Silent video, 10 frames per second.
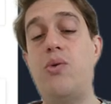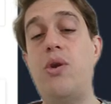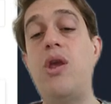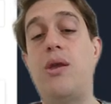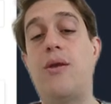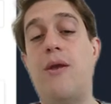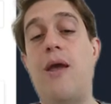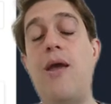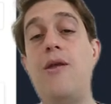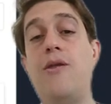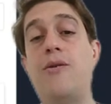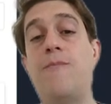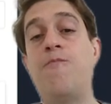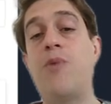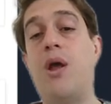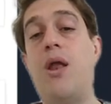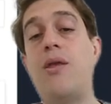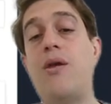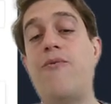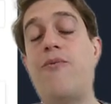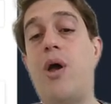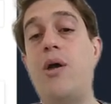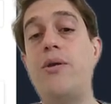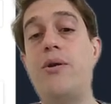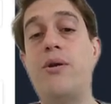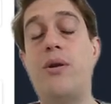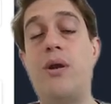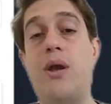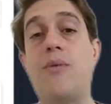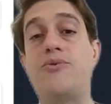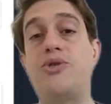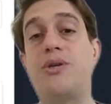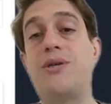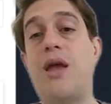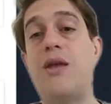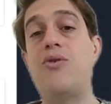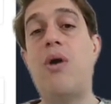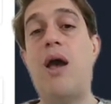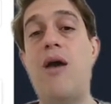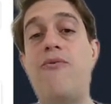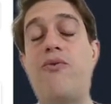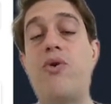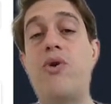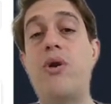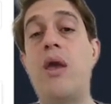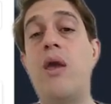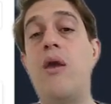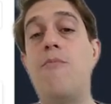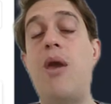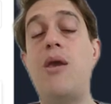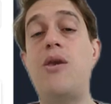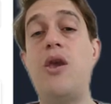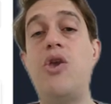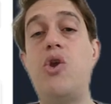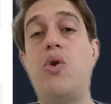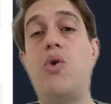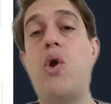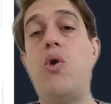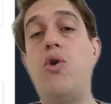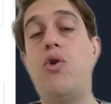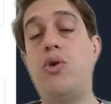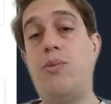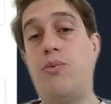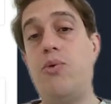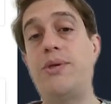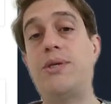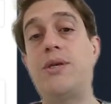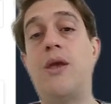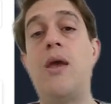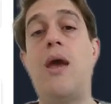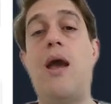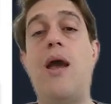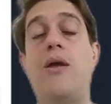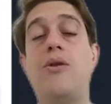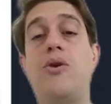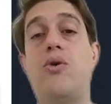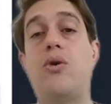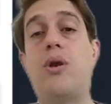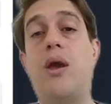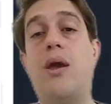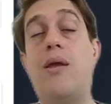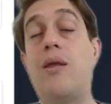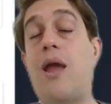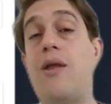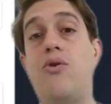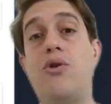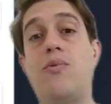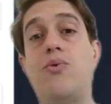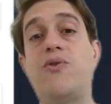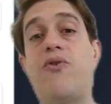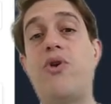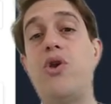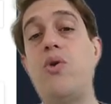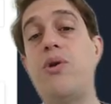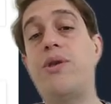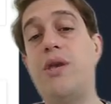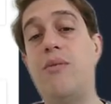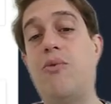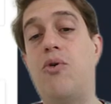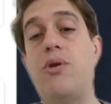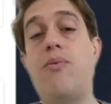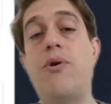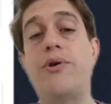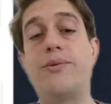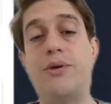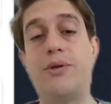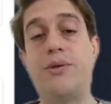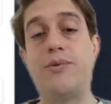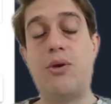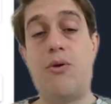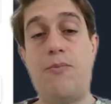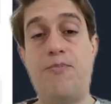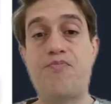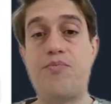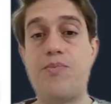you need, and a lot of other options that you have for making your own notebooks and your and notebooks for your team or department. So